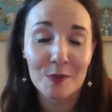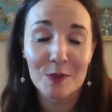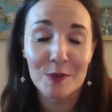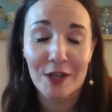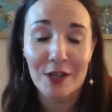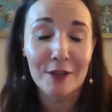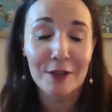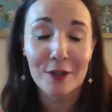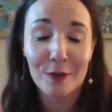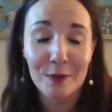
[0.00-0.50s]
which
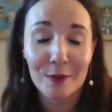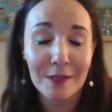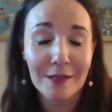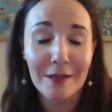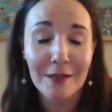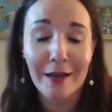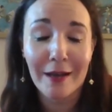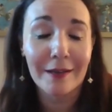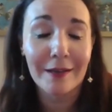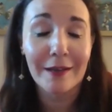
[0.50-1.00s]
I know is
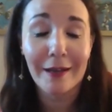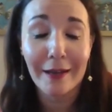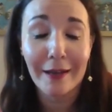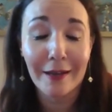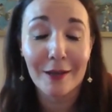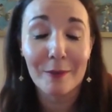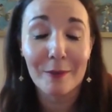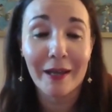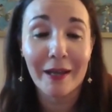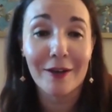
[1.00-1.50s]
not
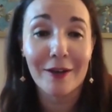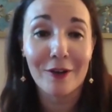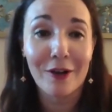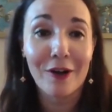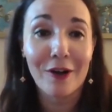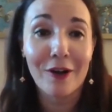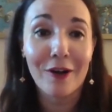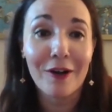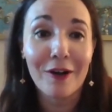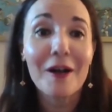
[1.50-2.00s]
anime at
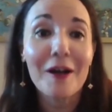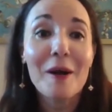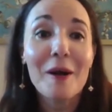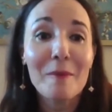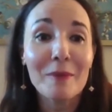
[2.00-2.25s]
all.